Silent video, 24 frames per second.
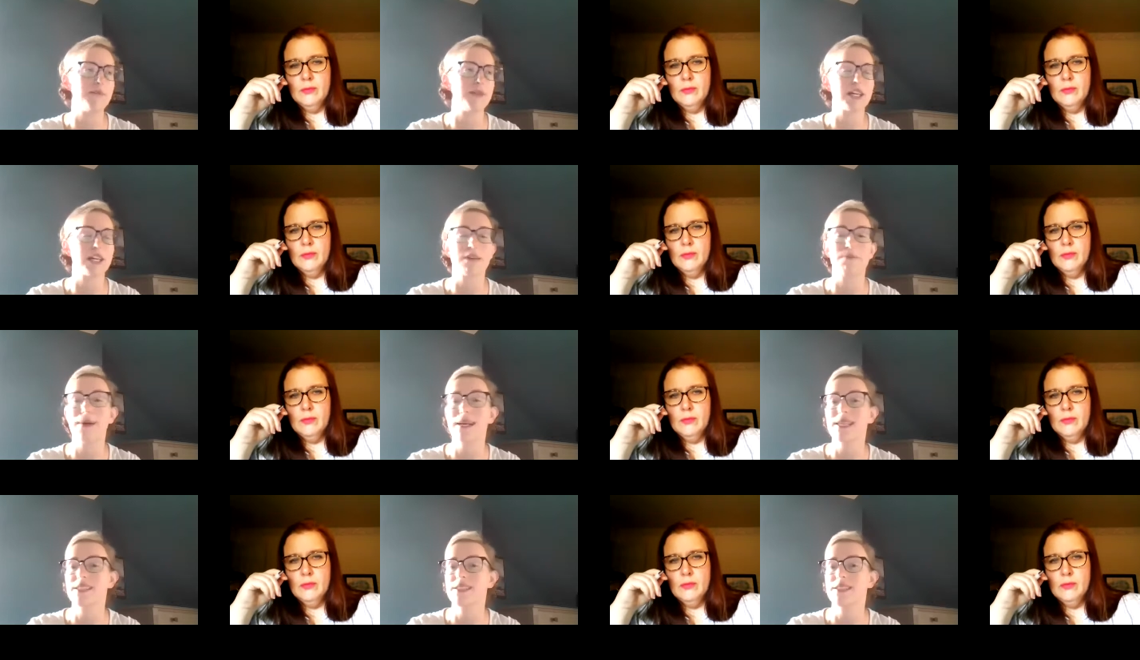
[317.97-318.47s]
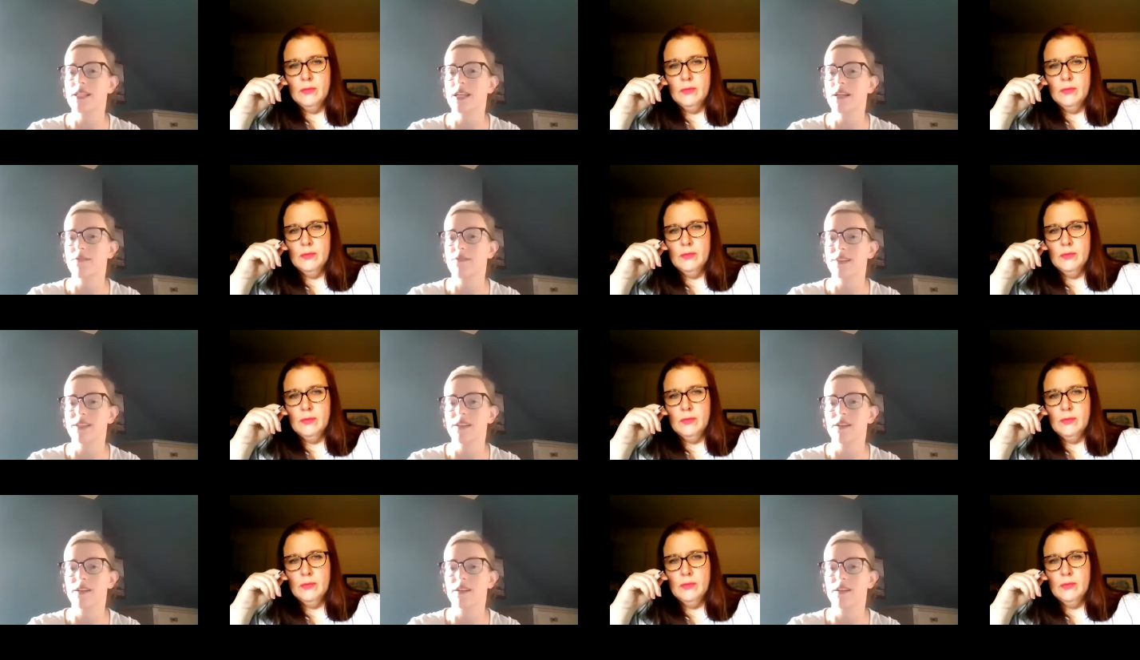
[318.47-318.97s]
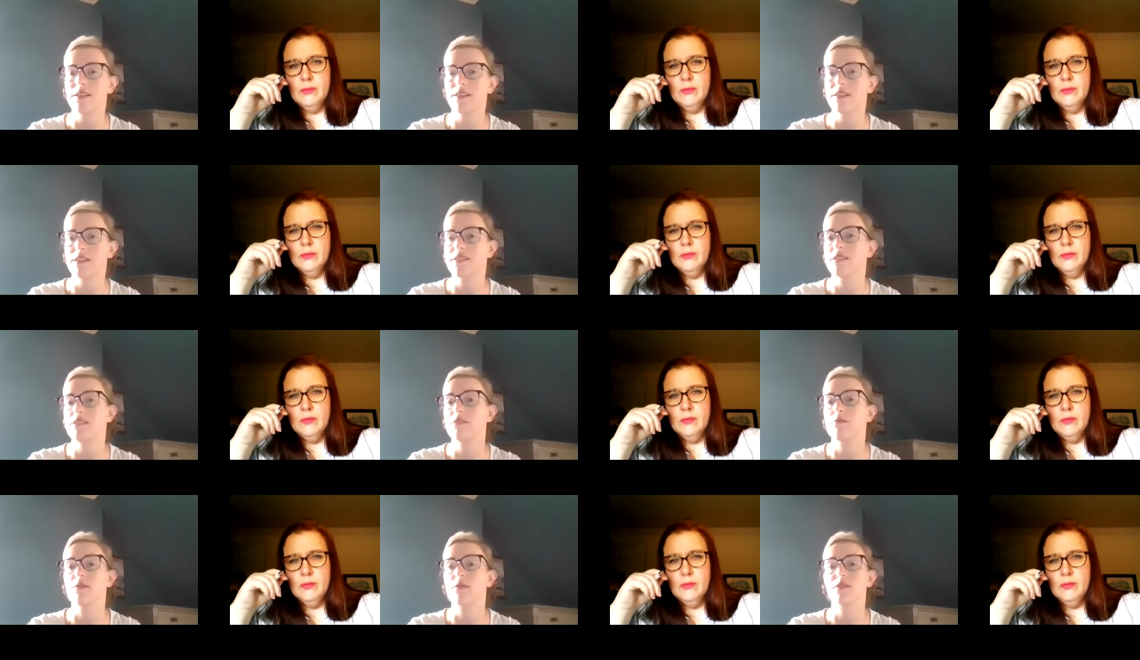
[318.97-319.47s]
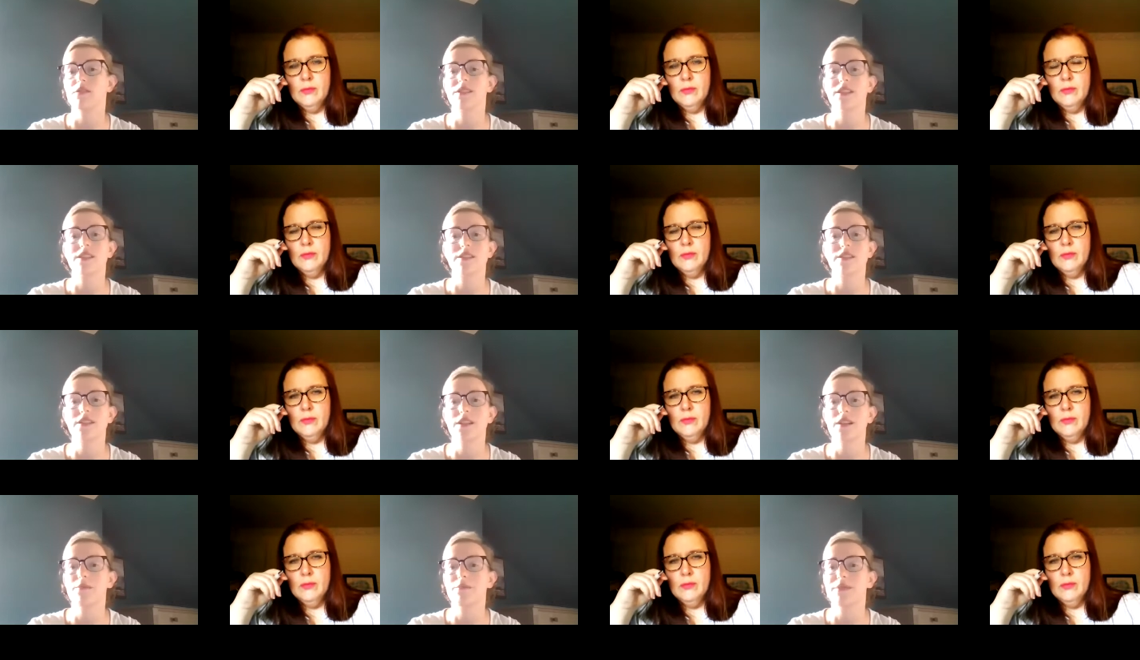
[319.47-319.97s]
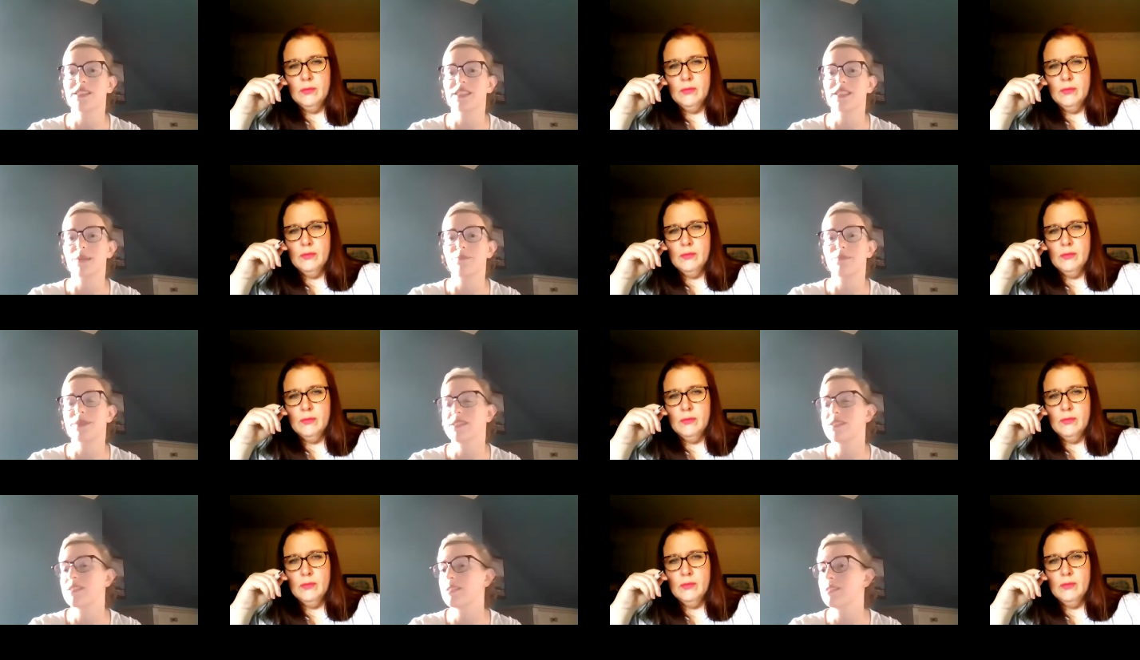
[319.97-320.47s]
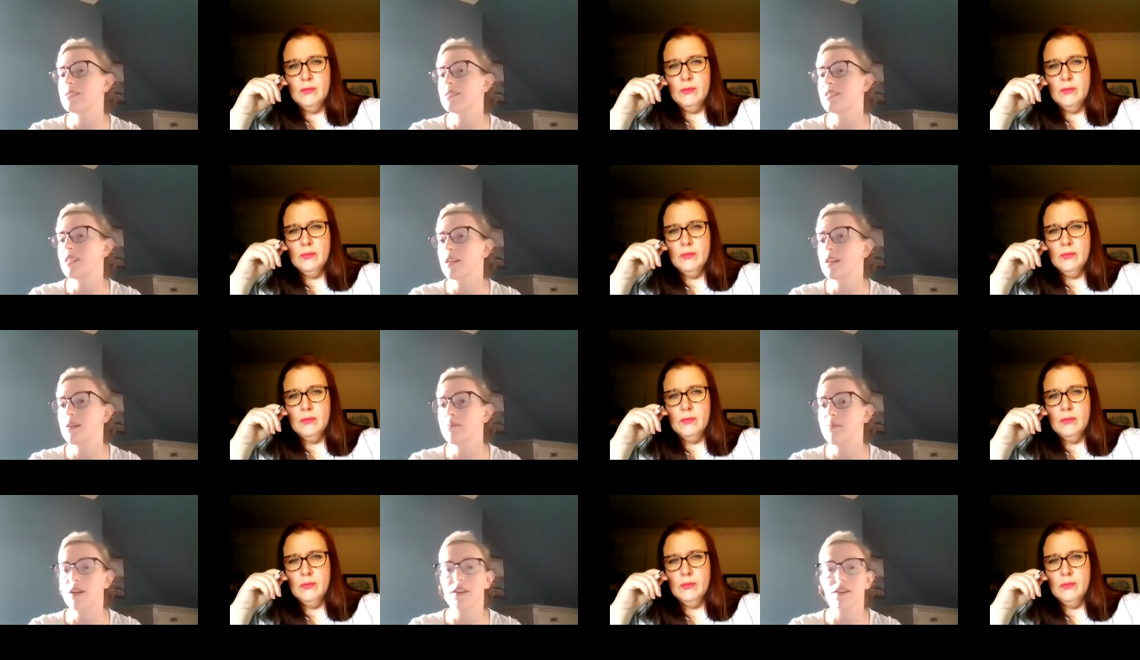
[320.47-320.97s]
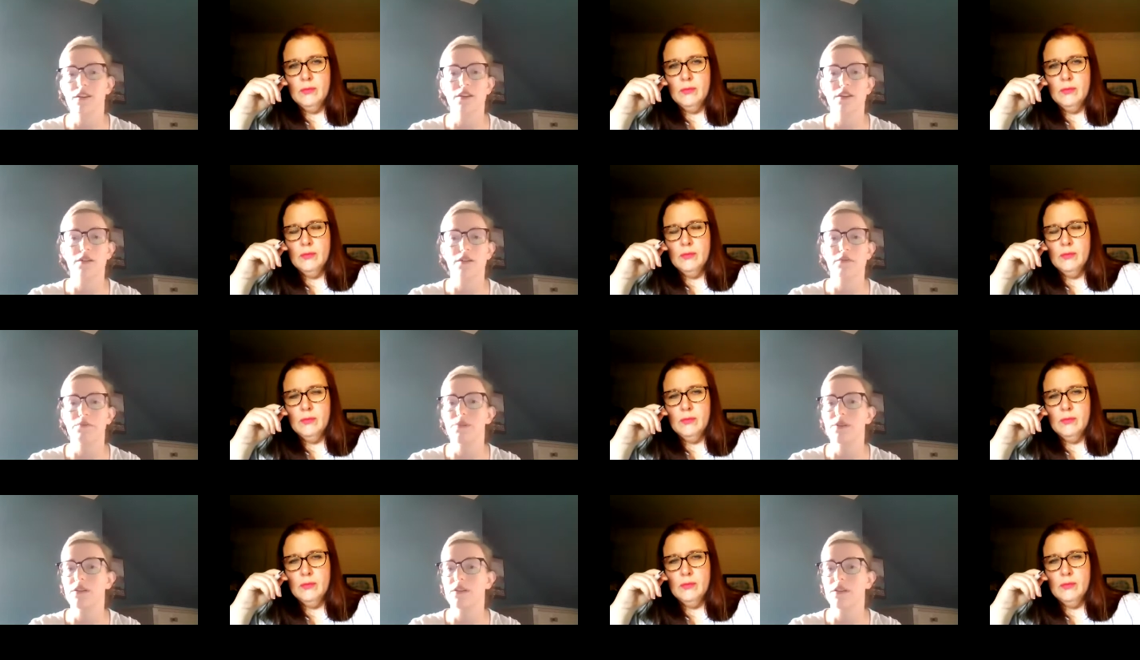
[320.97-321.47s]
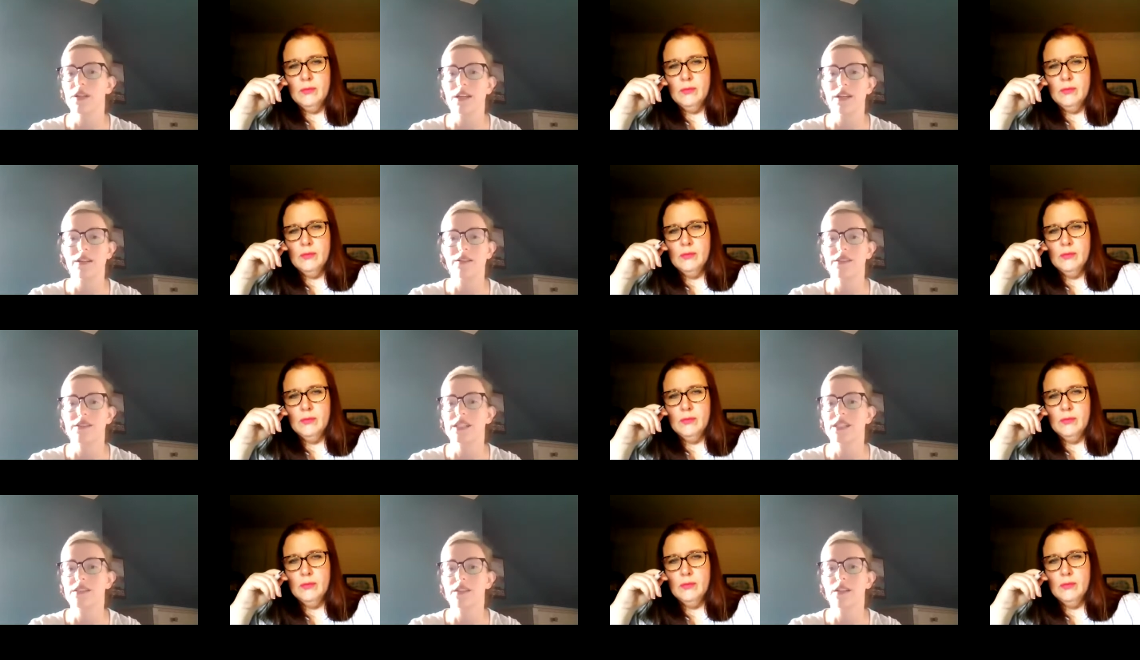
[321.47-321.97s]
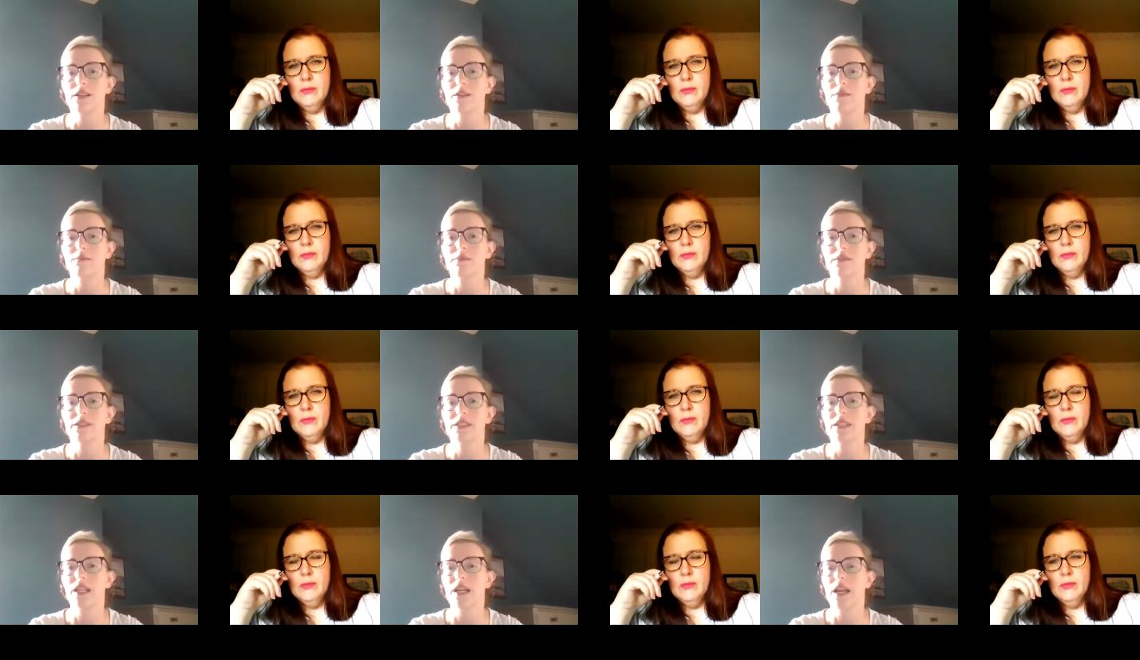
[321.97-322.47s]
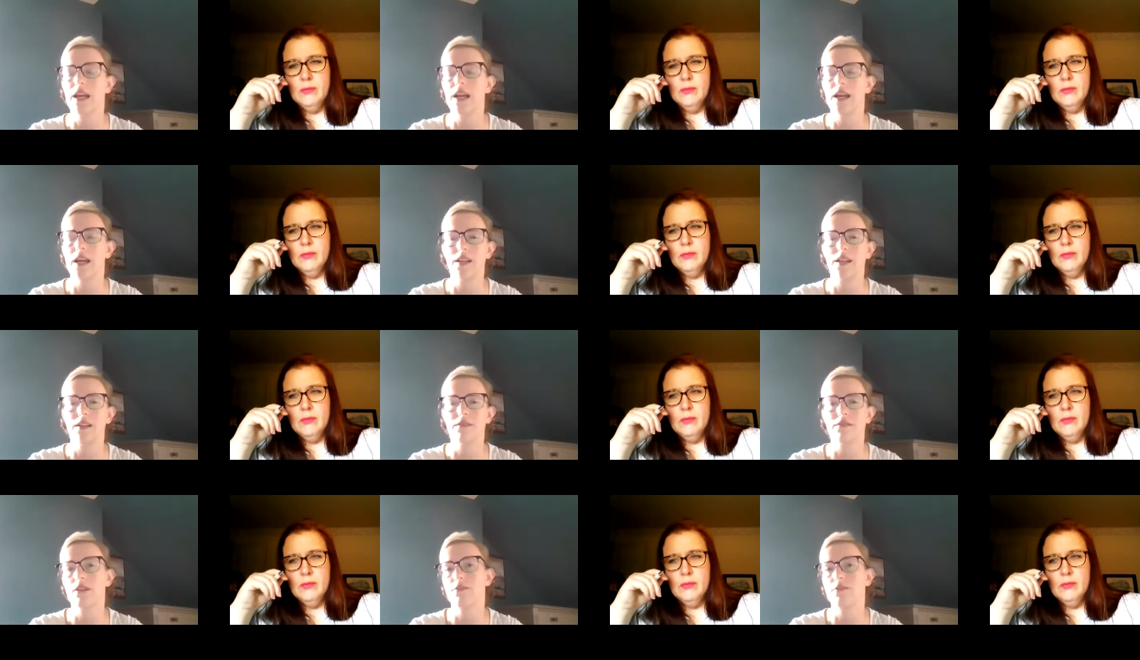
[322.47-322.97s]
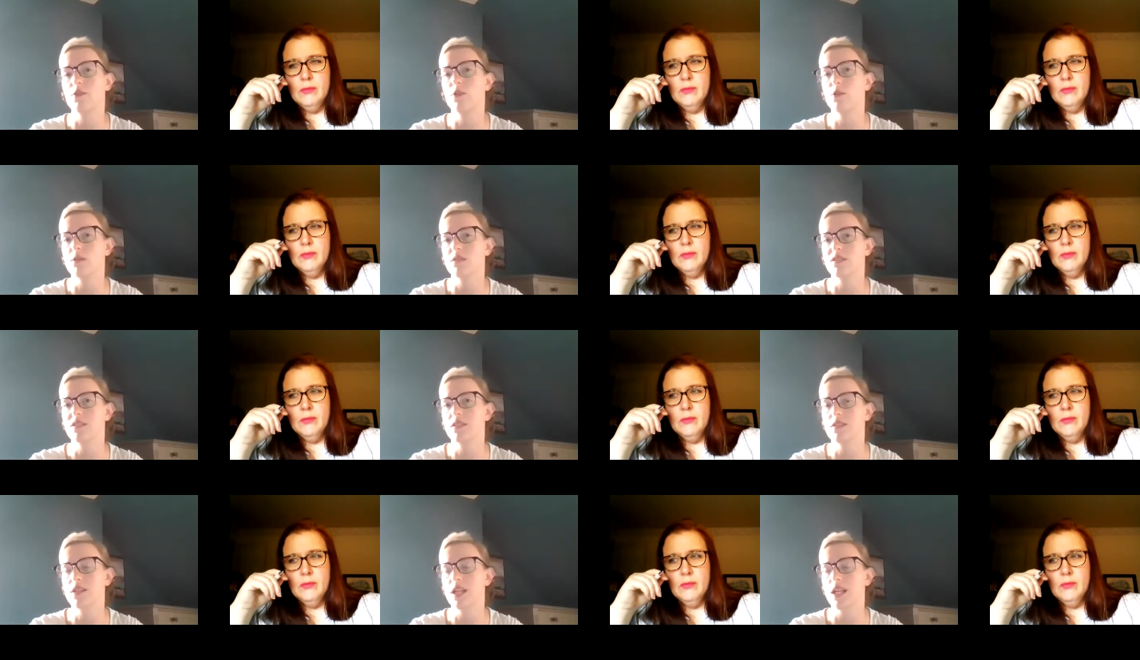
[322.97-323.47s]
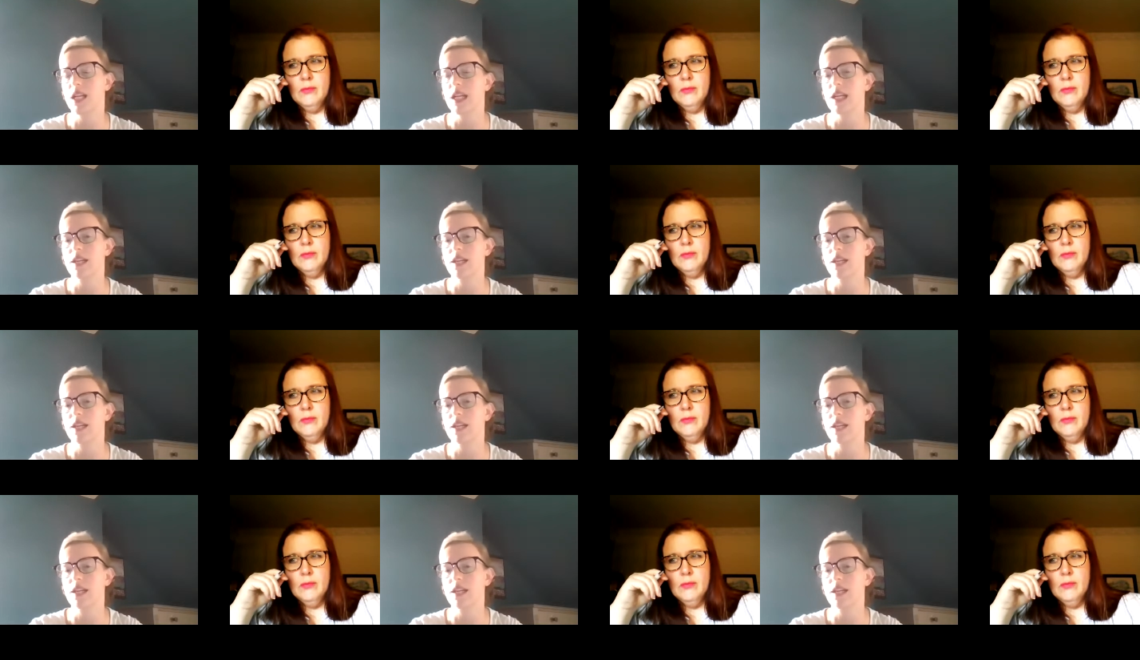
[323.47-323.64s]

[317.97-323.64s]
Speaker 1: um, the capacity of the, the sewer system, the septic system, other building systems, and of course,